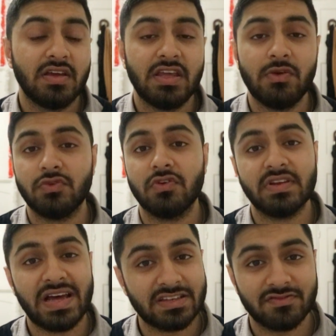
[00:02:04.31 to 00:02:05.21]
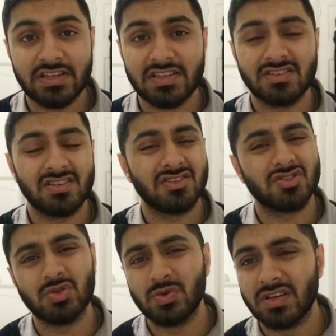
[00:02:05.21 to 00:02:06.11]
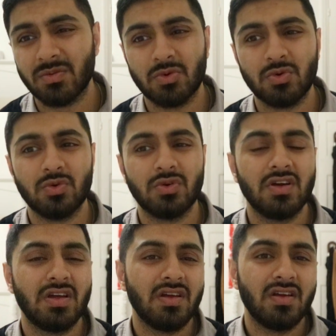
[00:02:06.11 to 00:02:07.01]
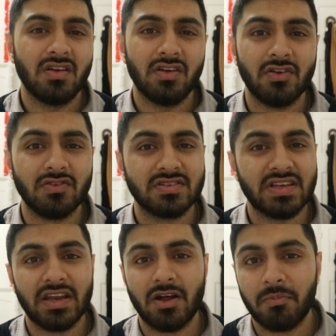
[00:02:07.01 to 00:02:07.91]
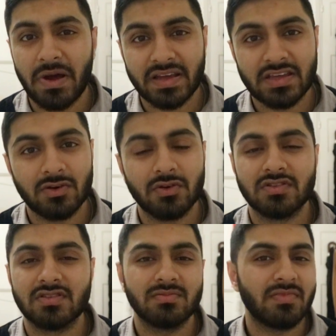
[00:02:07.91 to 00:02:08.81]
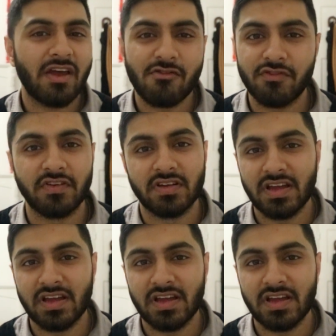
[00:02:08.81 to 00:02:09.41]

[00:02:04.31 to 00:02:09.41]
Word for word: He was doing nice flicks, shooting the ball, you know, setting up back heels, everything.